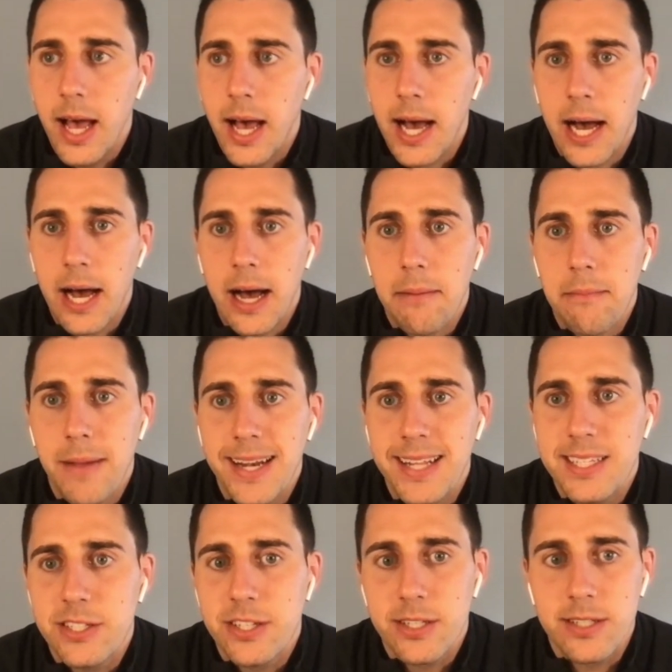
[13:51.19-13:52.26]
Um, and
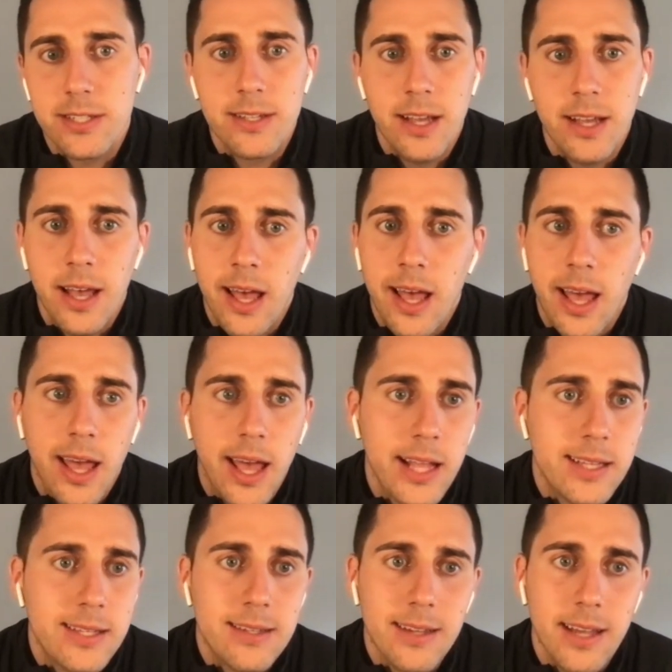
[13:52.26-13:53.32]
it's just,
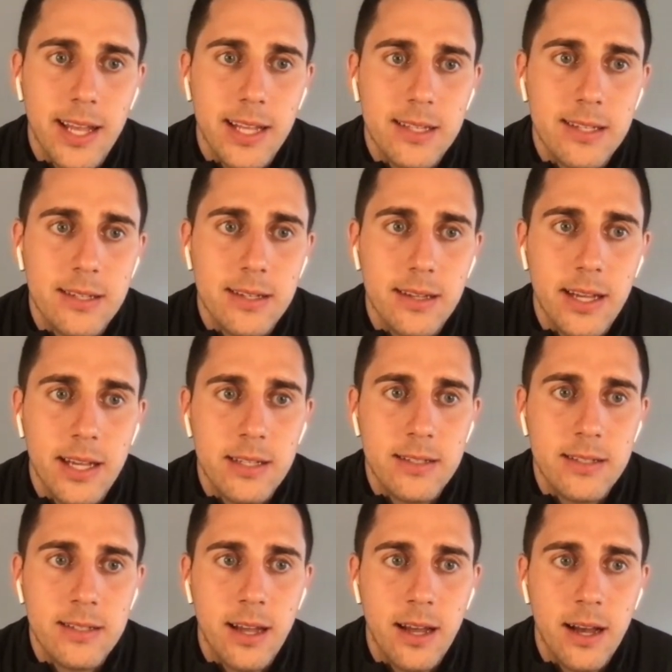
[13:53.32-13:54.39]
it's it's
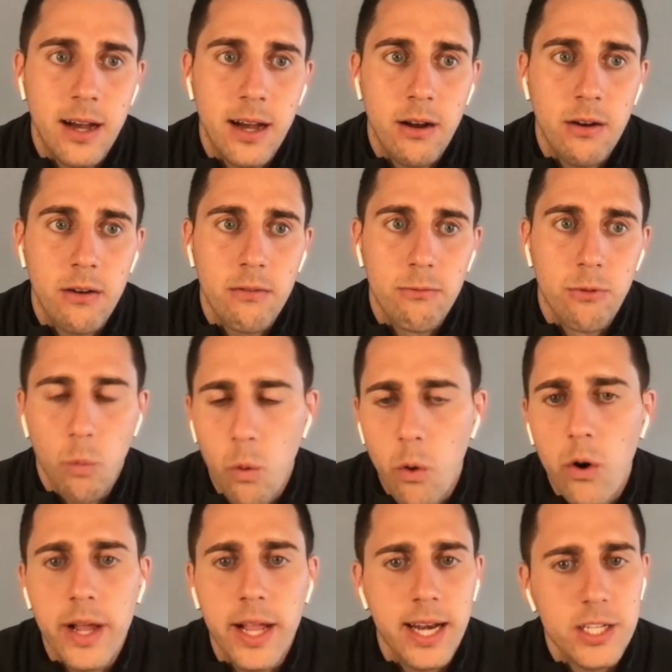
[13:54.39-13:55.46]
it's uh,
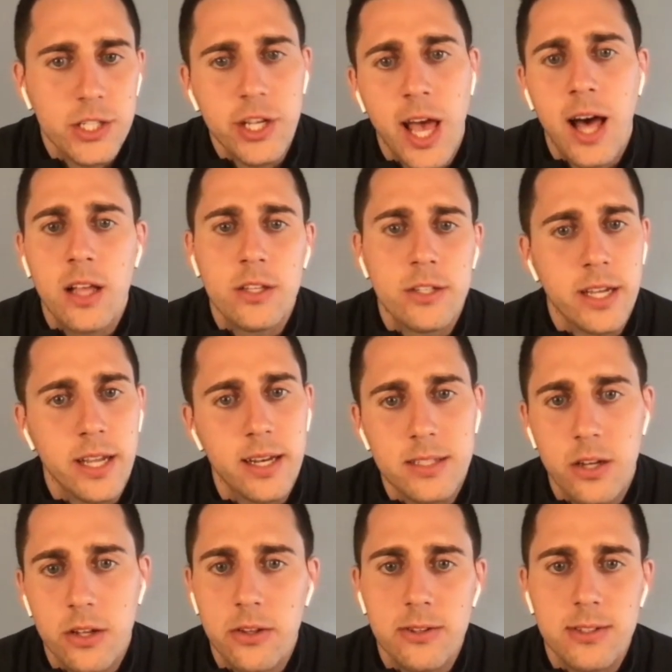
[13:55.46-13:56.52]
rewarding and it's challenging and it's
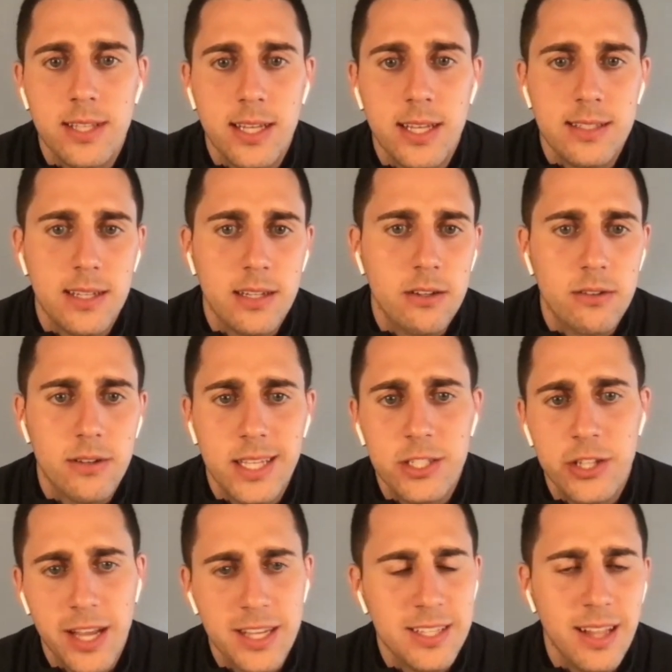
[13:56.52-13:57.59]
all those things. It, it,
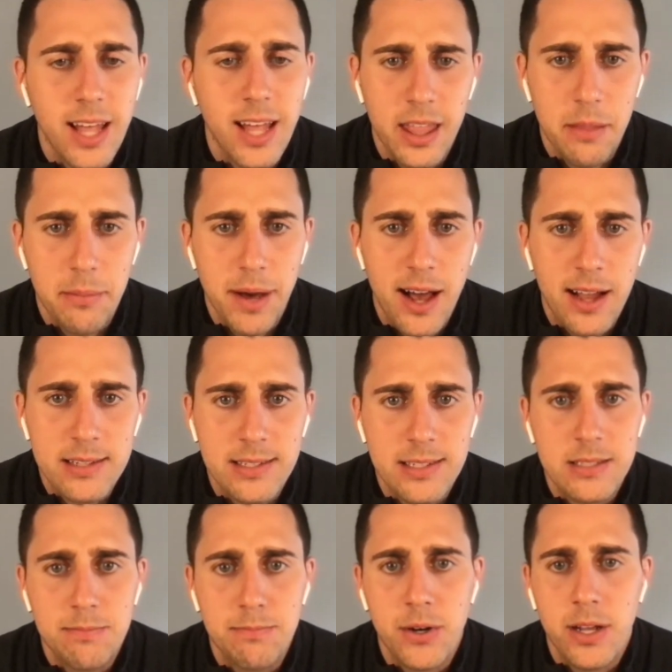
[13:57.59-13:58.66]
checks a lot of the
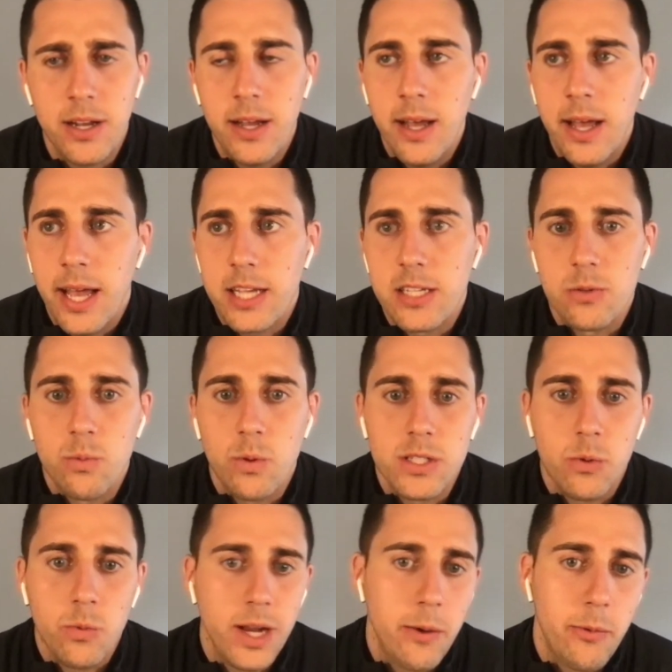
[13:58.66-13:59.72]
boxes, but it just
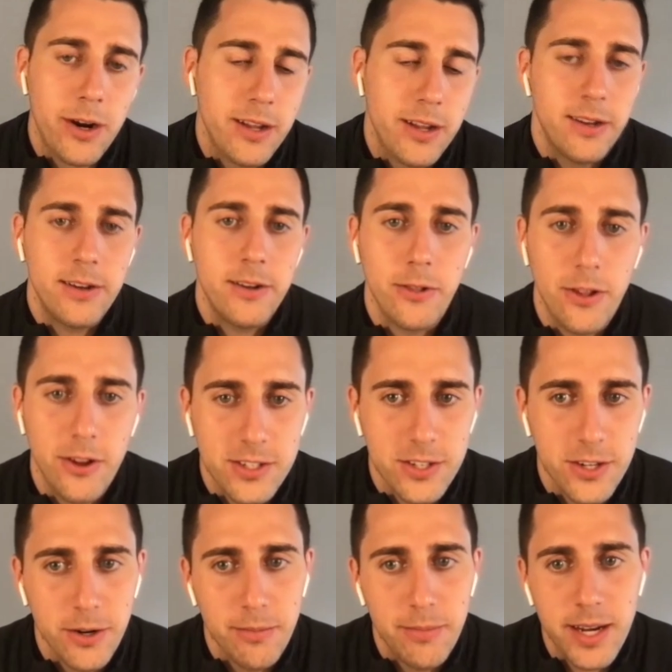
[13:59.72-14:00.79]
wasn't what I wanted to do long
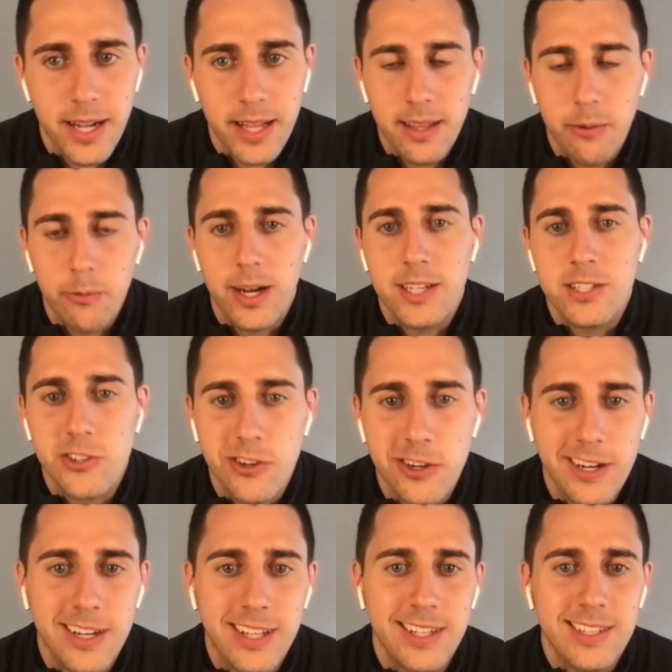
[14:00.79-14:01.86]
term. And I think when I
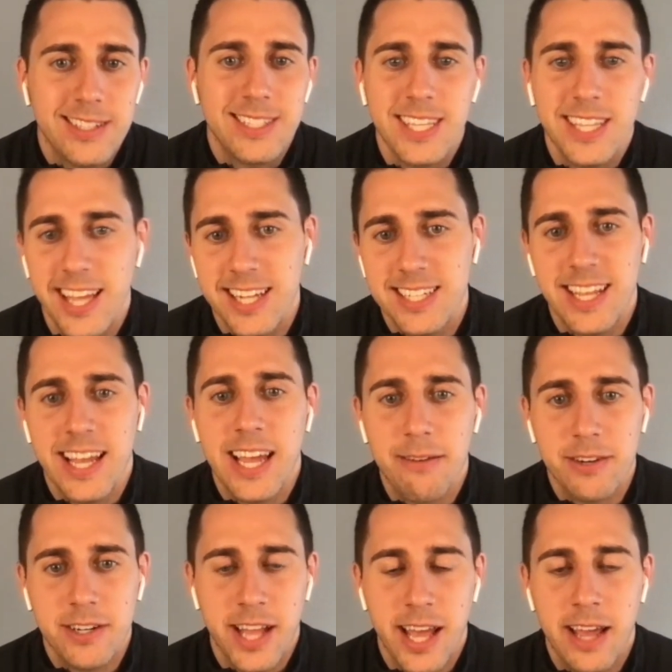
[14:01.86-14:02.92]
started to see that day
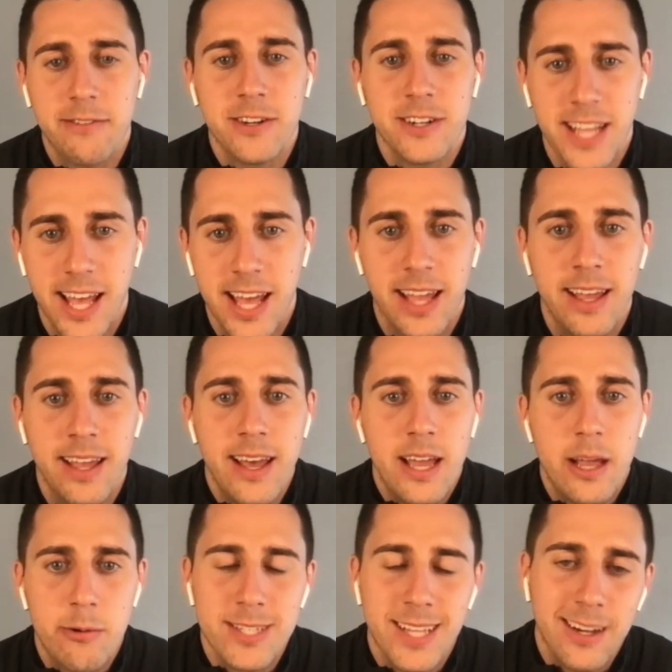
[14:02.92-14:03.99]
after day after day,
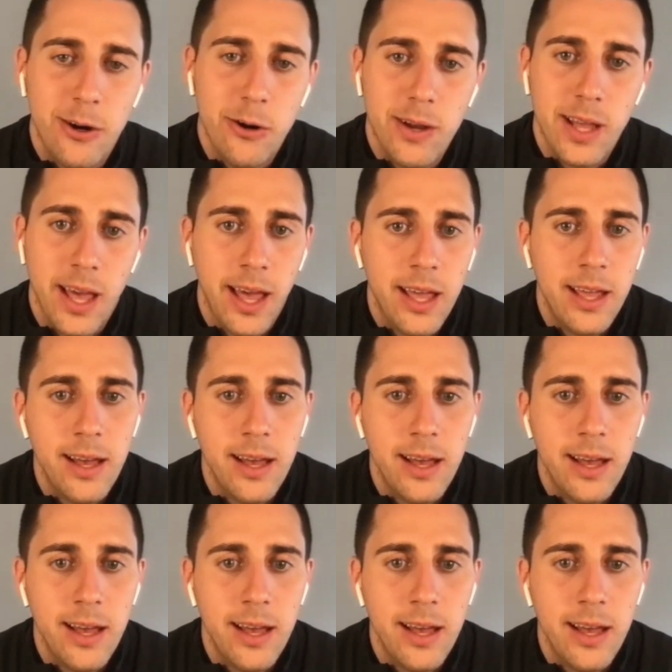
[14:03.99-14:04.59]
it was like, okay,